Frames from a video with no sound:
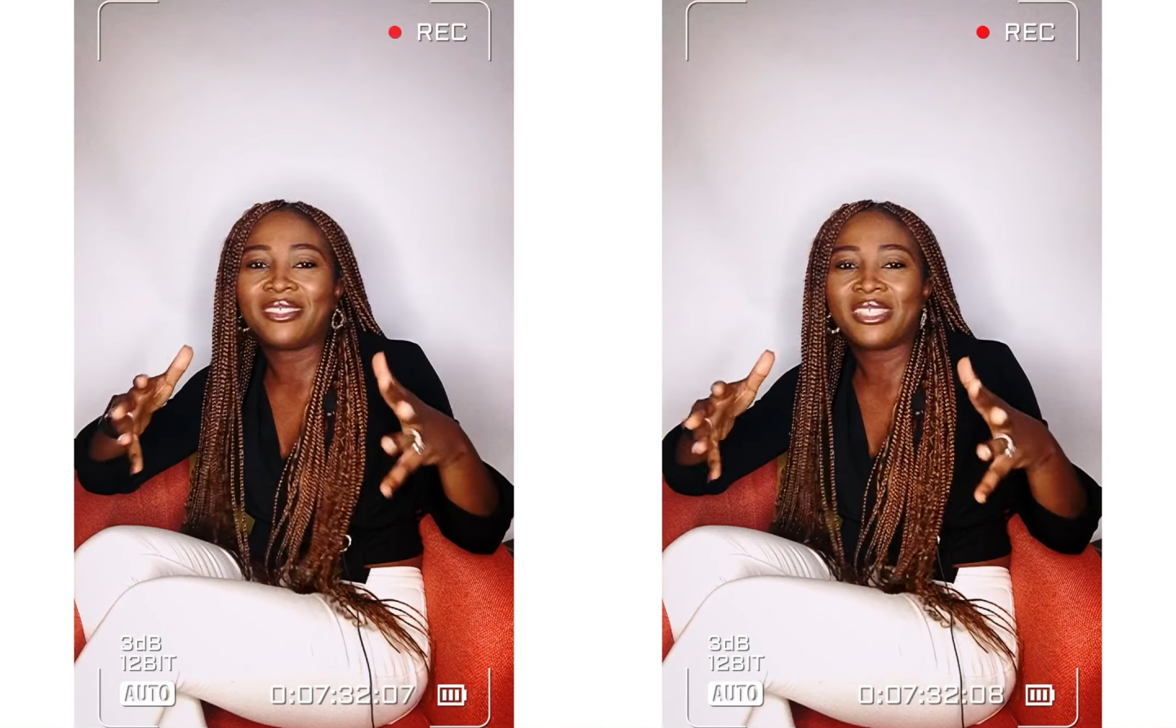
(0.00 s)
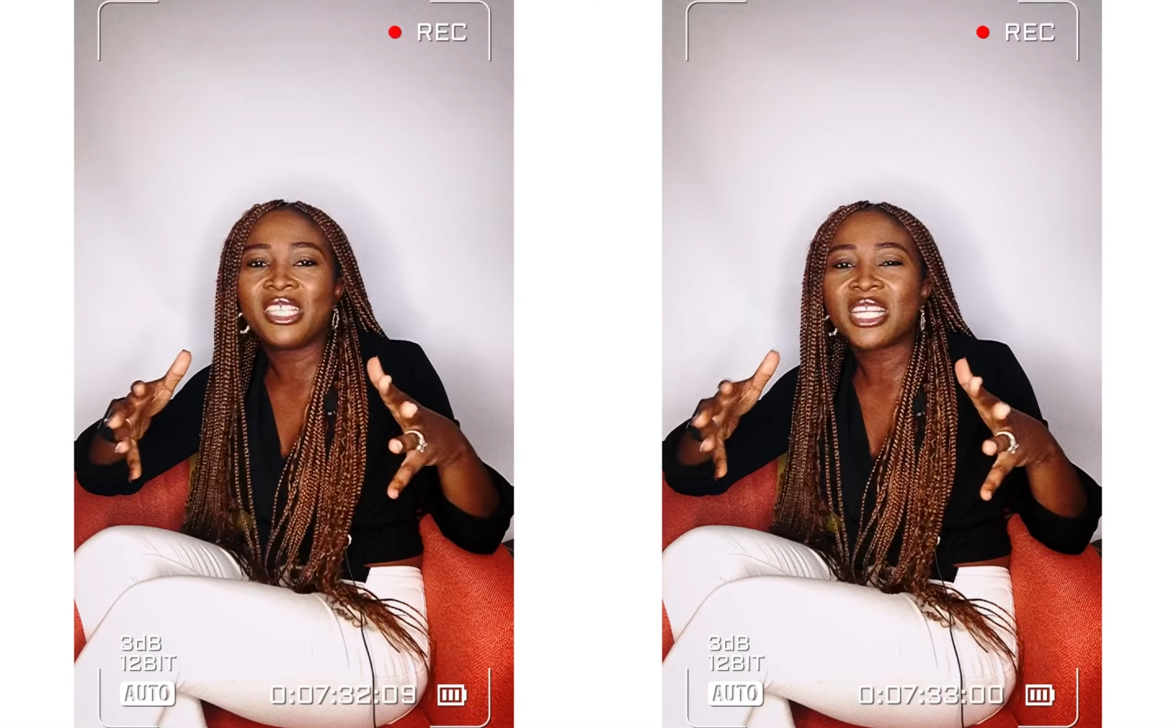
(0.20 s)

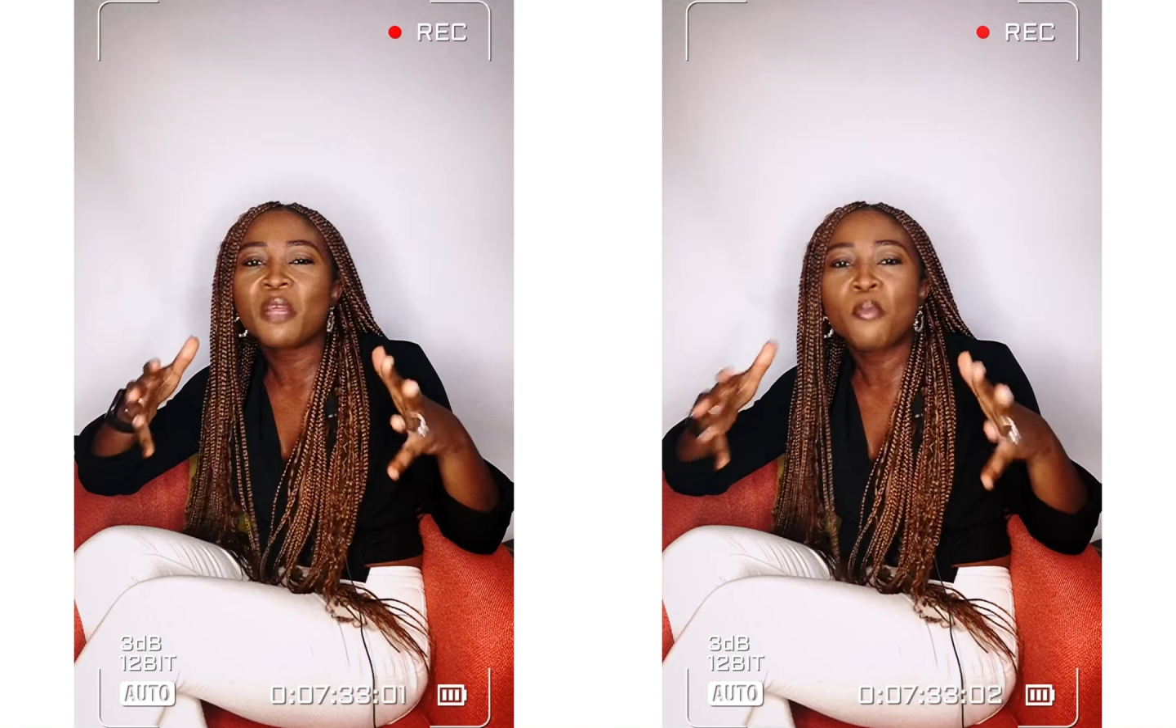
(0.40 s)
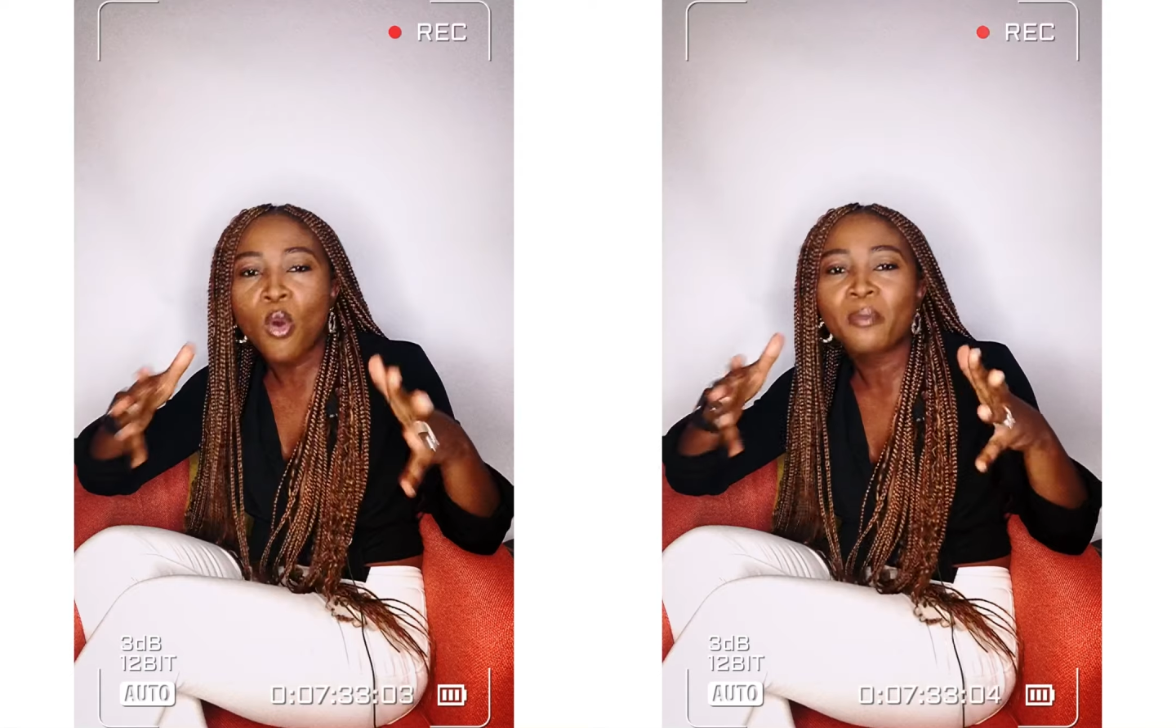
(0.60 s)
It's an
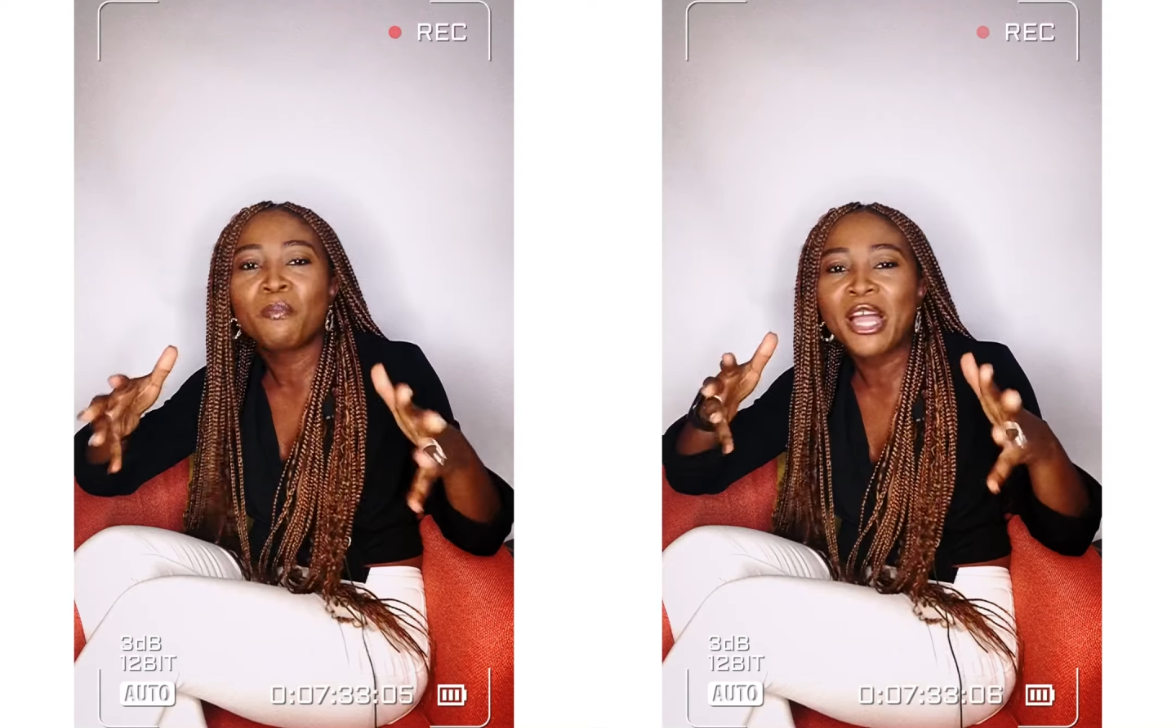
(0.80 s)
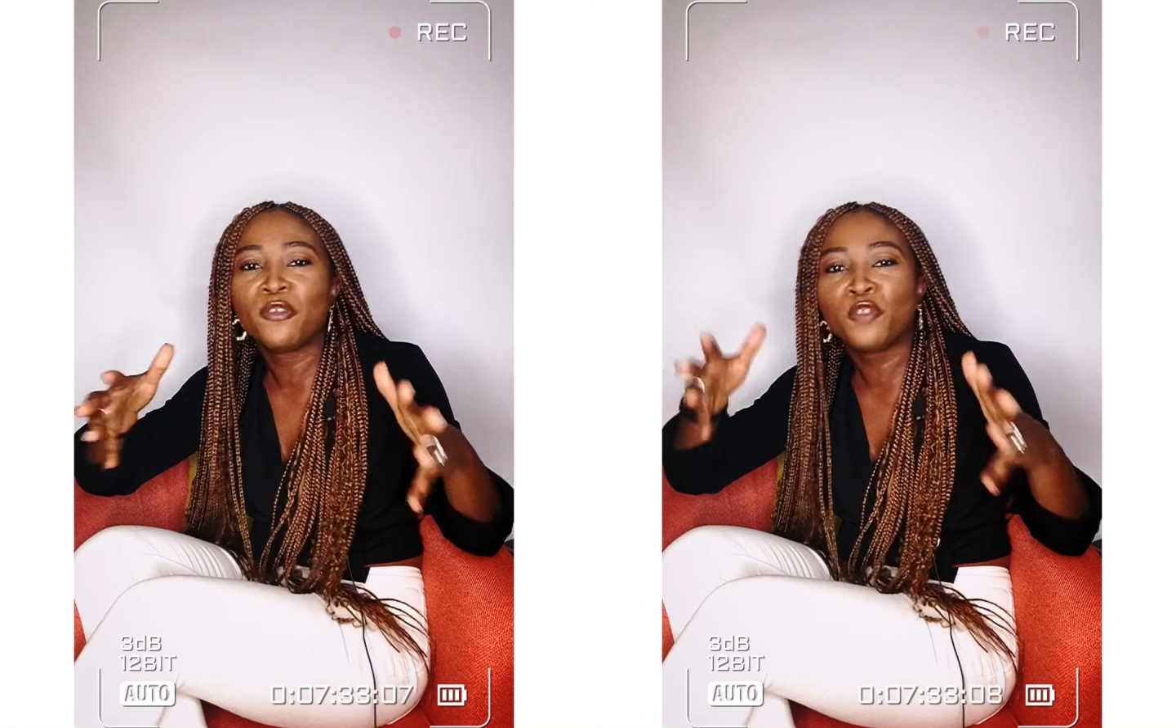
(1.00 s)
important
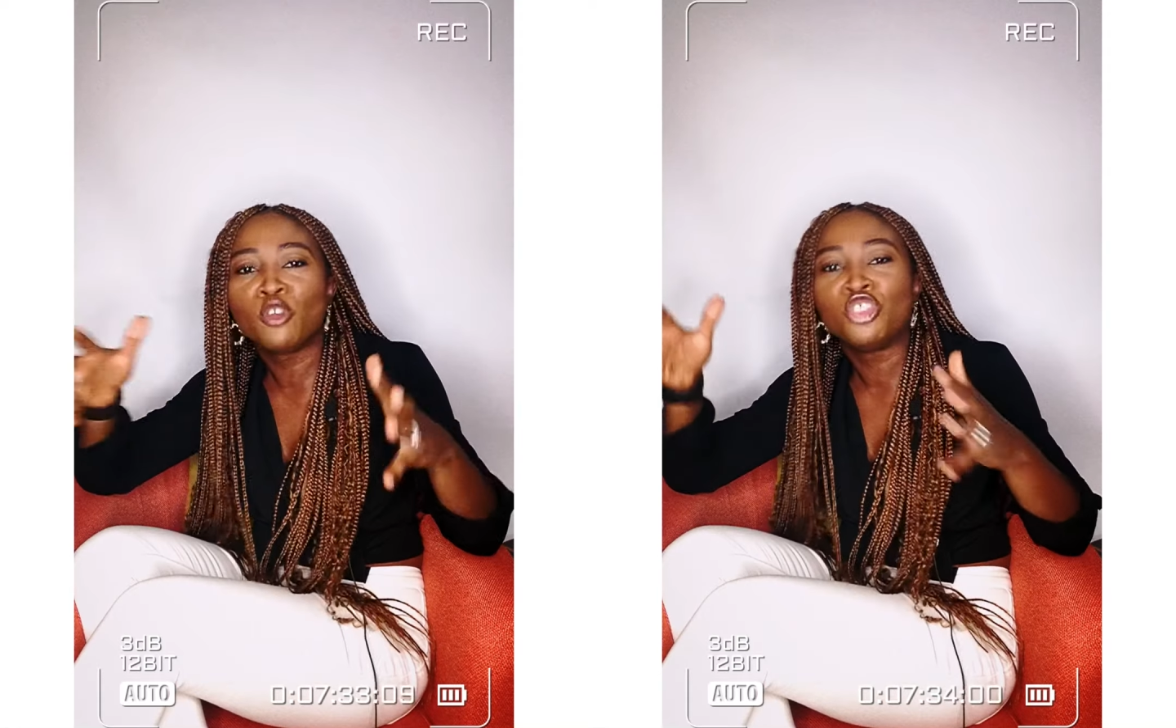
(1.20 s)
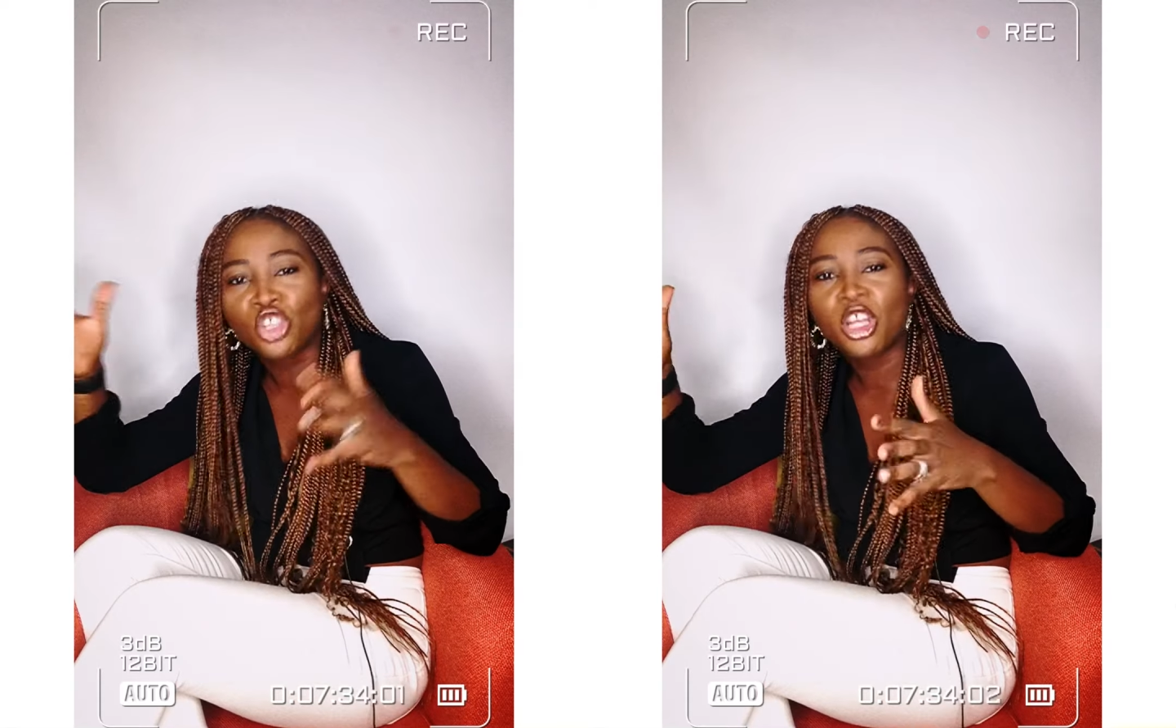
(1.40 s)
part of your
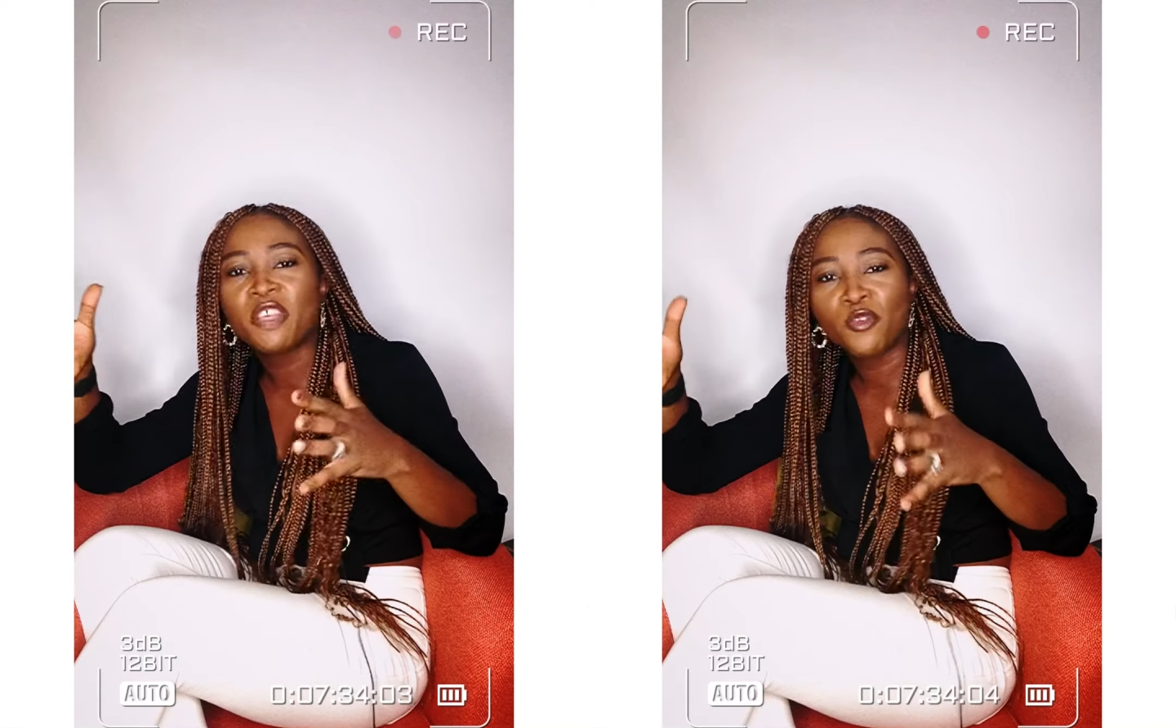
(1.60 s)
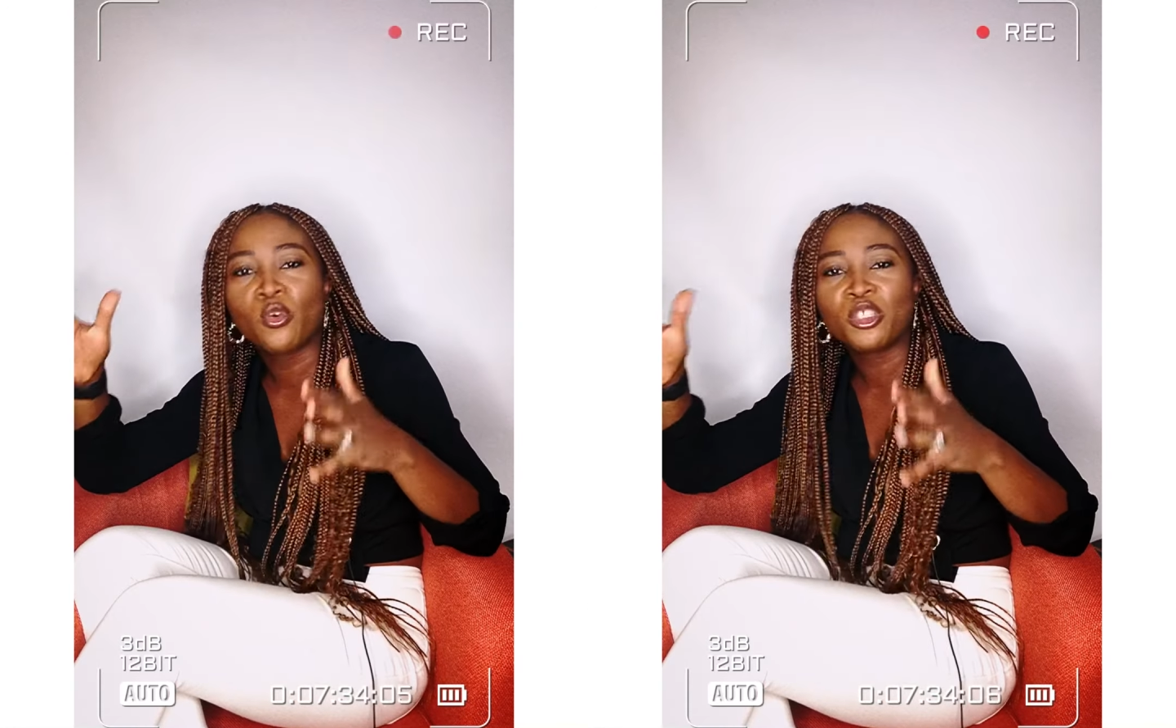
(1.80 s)
journey if you want